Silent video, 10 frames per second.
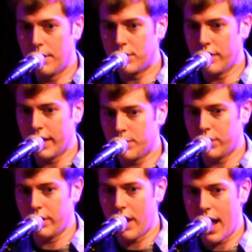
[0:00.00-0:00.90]
So that's
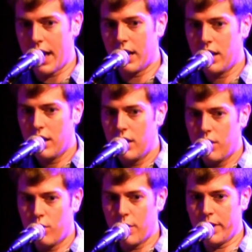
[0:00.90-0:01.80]
pretty rad.
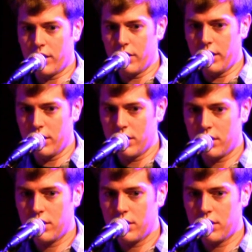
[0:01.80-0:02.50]
Where am I going here?